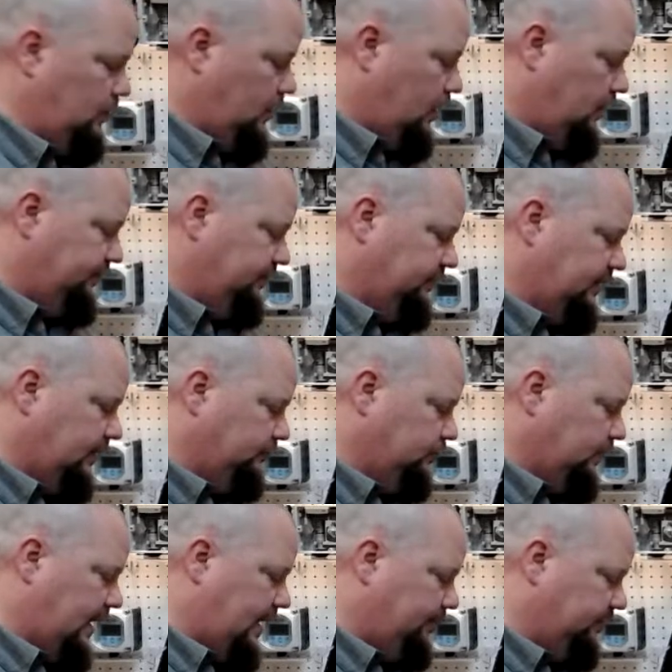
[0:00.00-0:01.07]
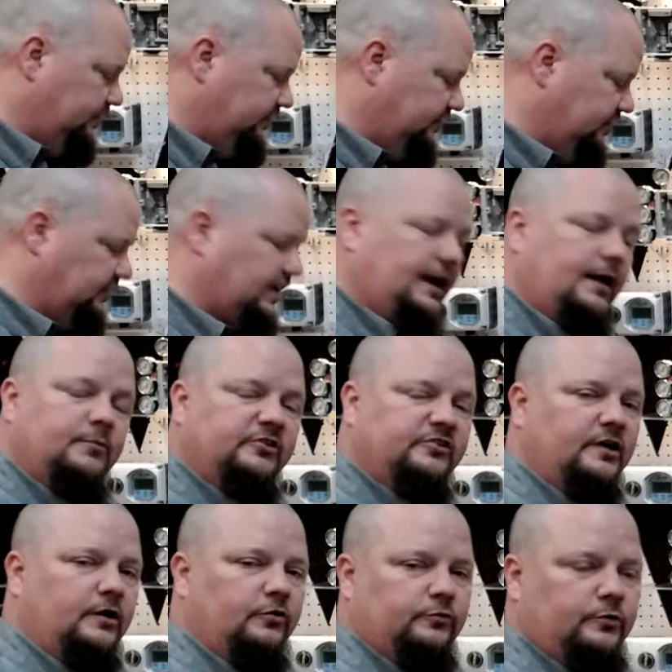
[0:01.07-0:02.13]
Oftentimes what happens is this cam is
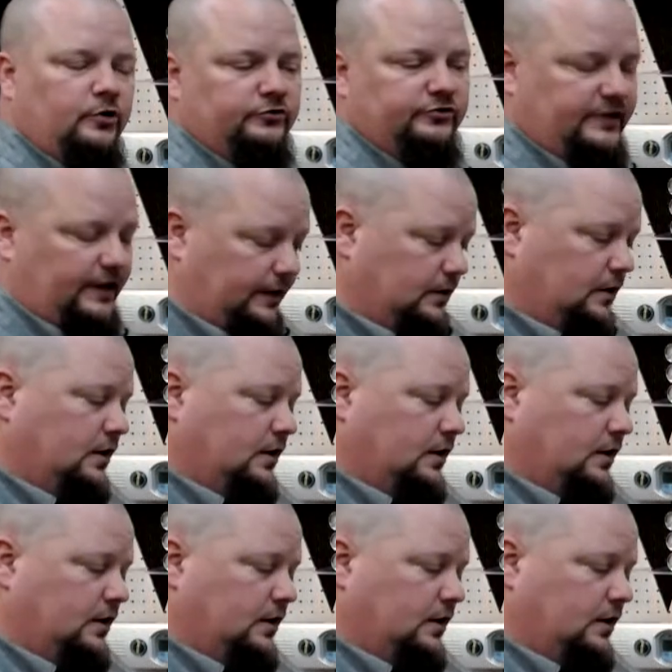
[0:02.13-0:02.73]
set on the wrong side.